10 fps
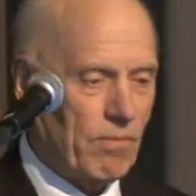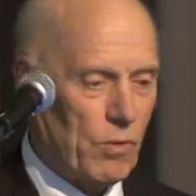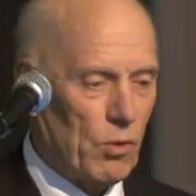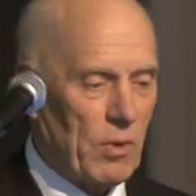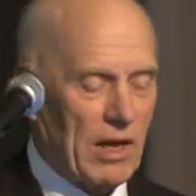
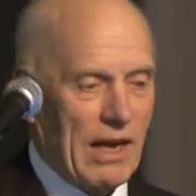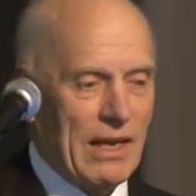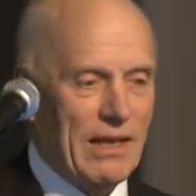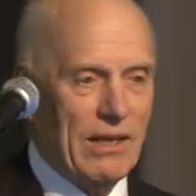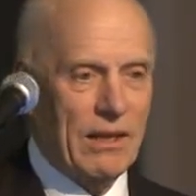
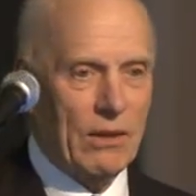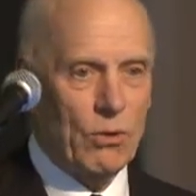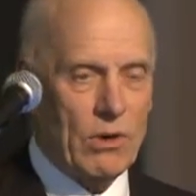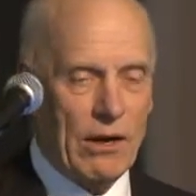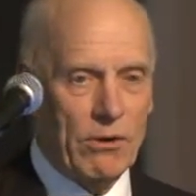typically
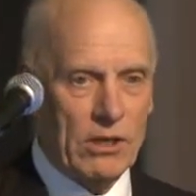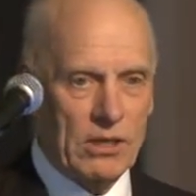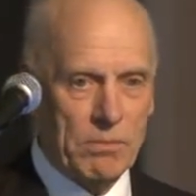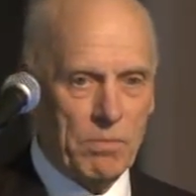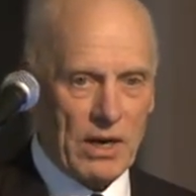2
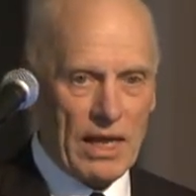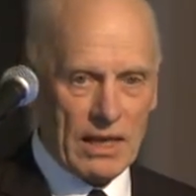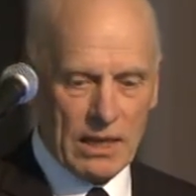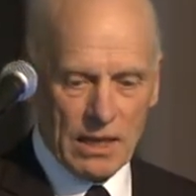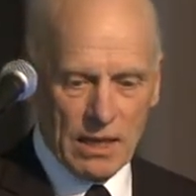hours
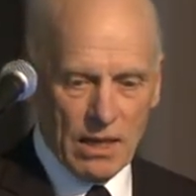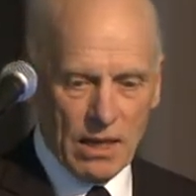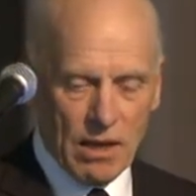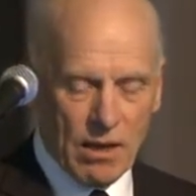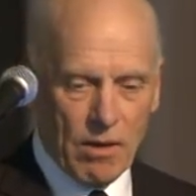break
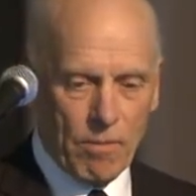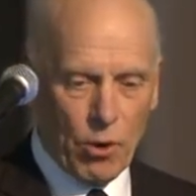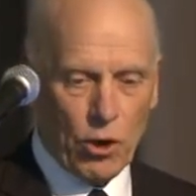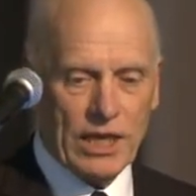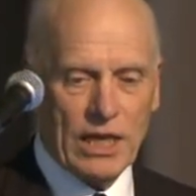
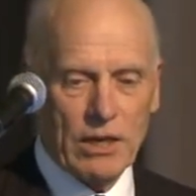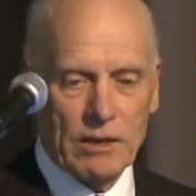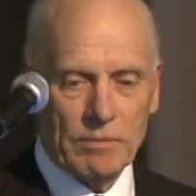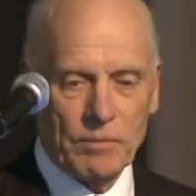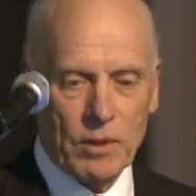per
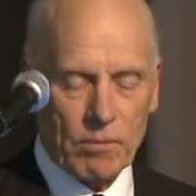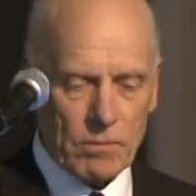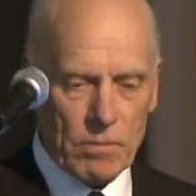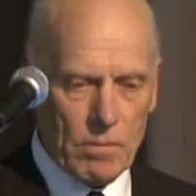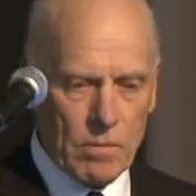year
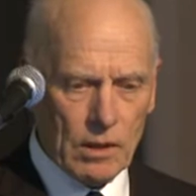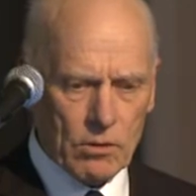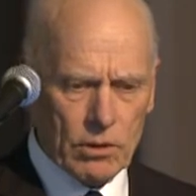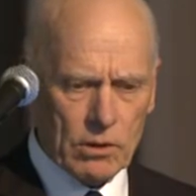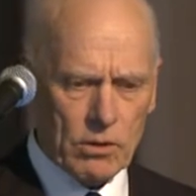
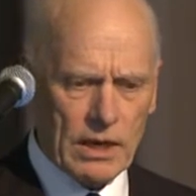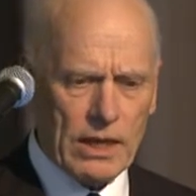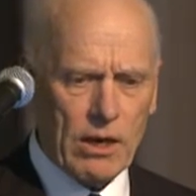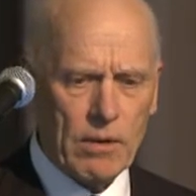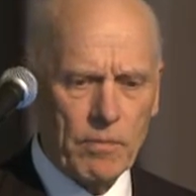
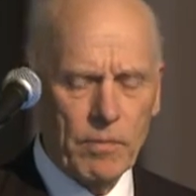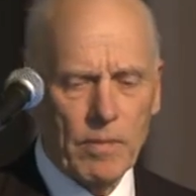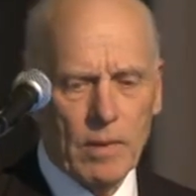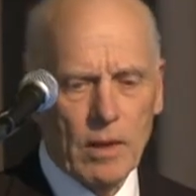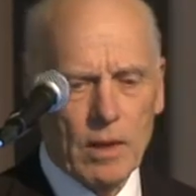altogether.
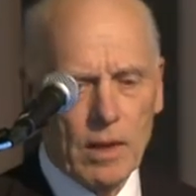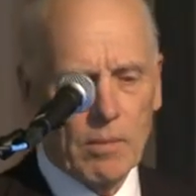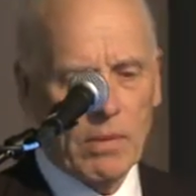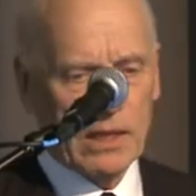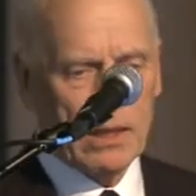
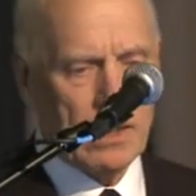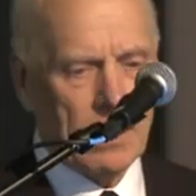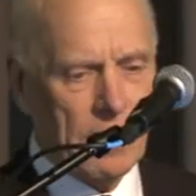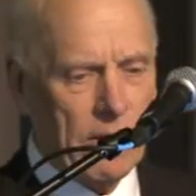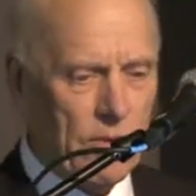But
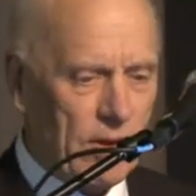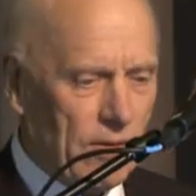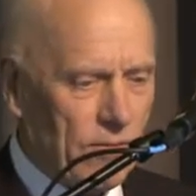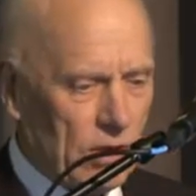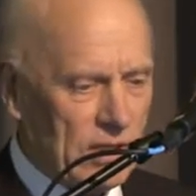
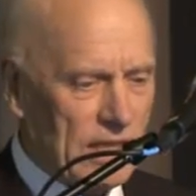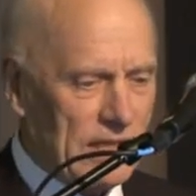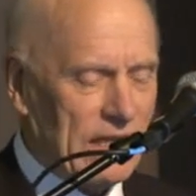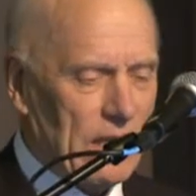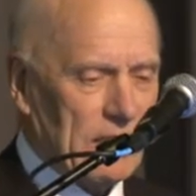for
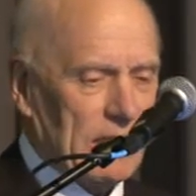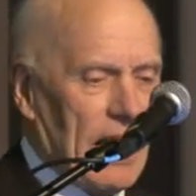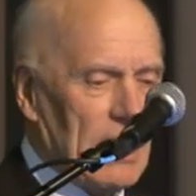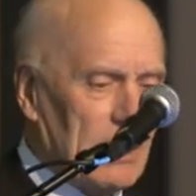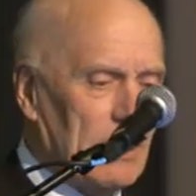instance in the
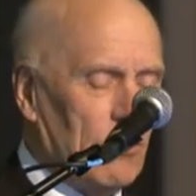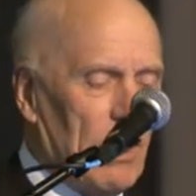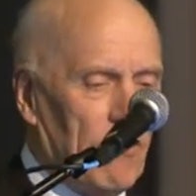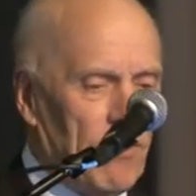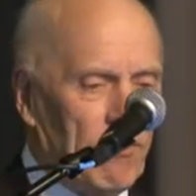States you
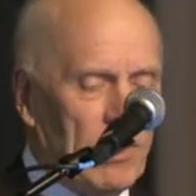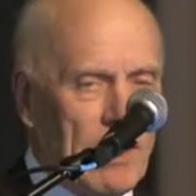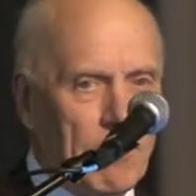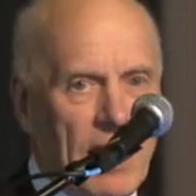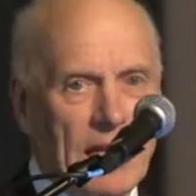have
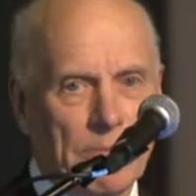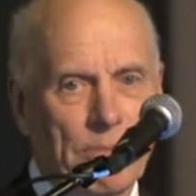15 breaks